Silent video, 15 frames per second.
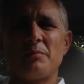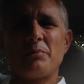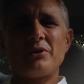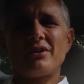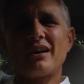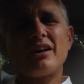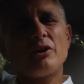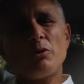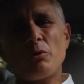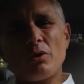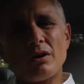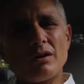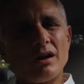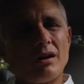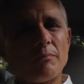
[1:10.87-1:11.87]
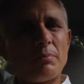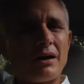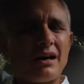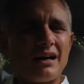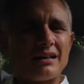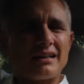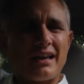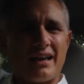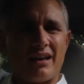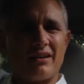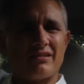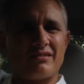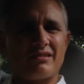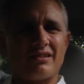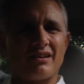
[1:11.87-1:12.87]
But you're not going to go to a
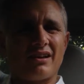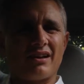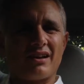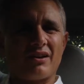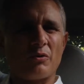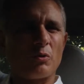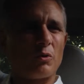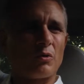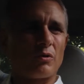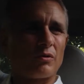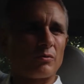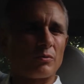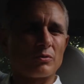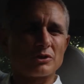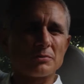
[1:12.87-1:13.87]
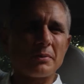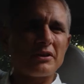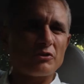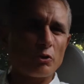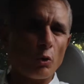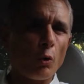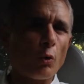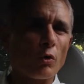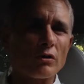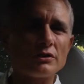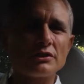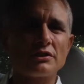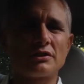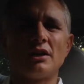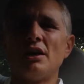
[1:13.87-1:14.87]
podcast or somebody's
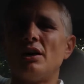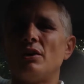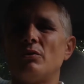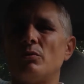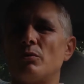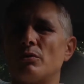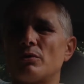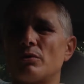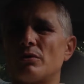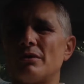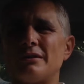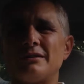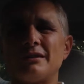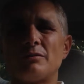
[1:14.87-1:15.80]
course or